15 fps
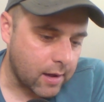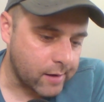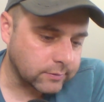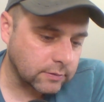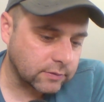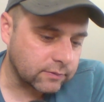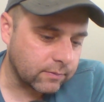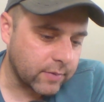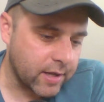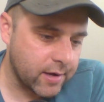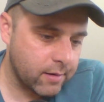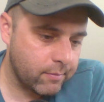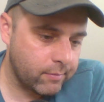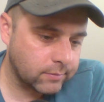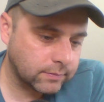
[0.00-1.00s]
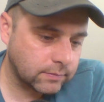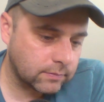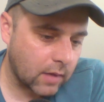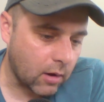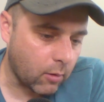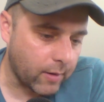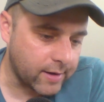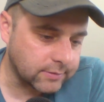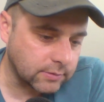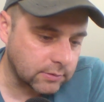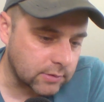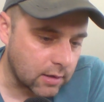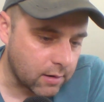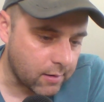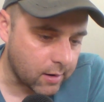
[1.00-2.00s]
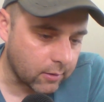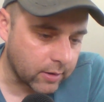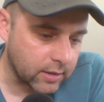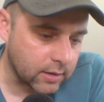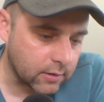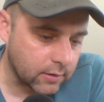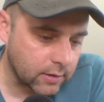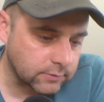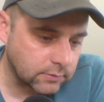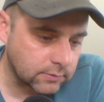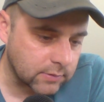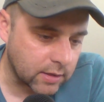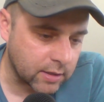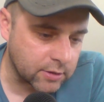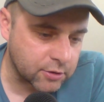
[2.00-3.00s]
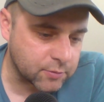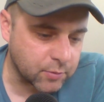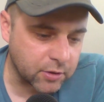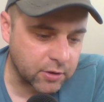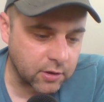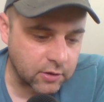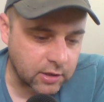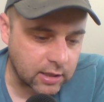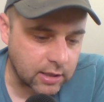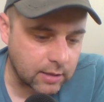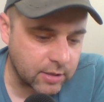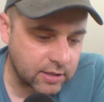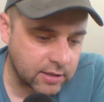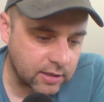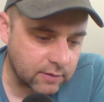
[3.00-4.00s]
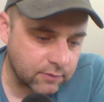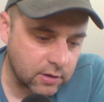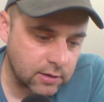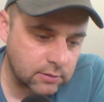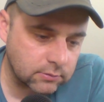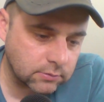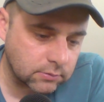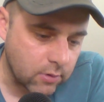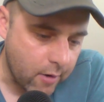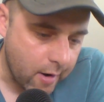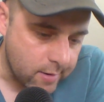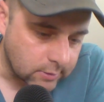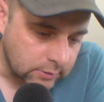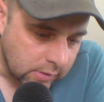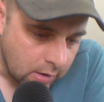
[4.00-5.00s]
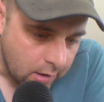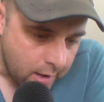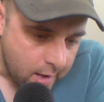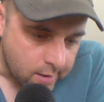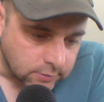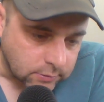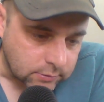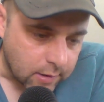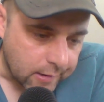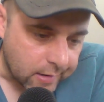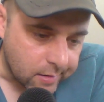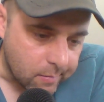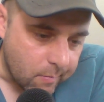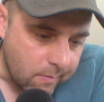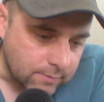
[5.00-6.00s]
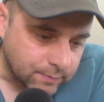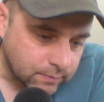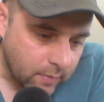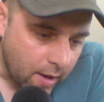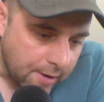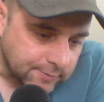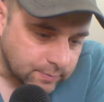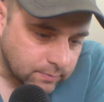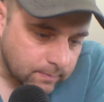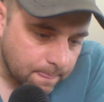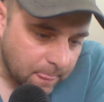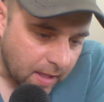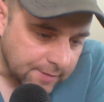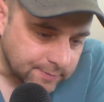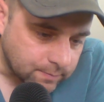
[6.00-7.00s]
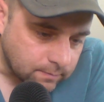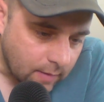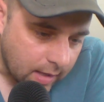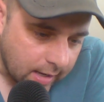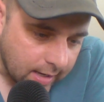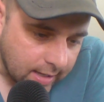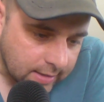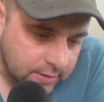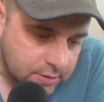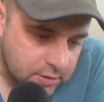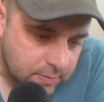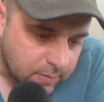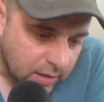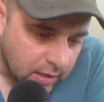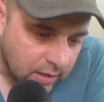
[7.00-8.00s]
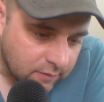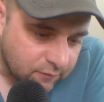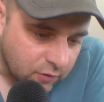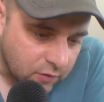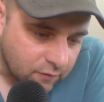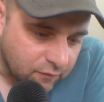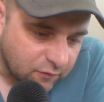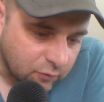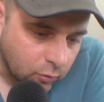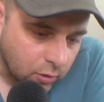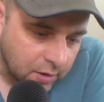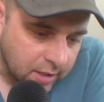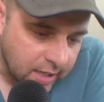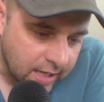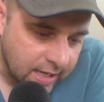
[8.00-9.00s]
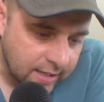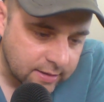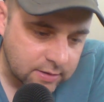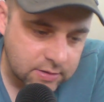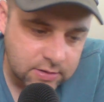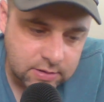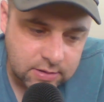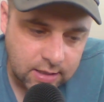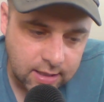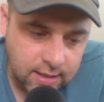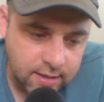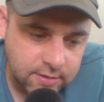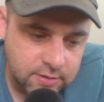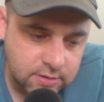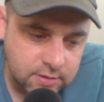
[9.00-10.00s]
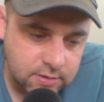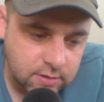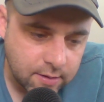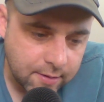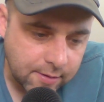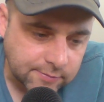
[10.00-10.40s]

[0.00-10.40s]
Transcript: that was from him. Oh wait, oh wait, no, all right. And he just put another comment after that. Um, X-Spa for the Foreign X asks.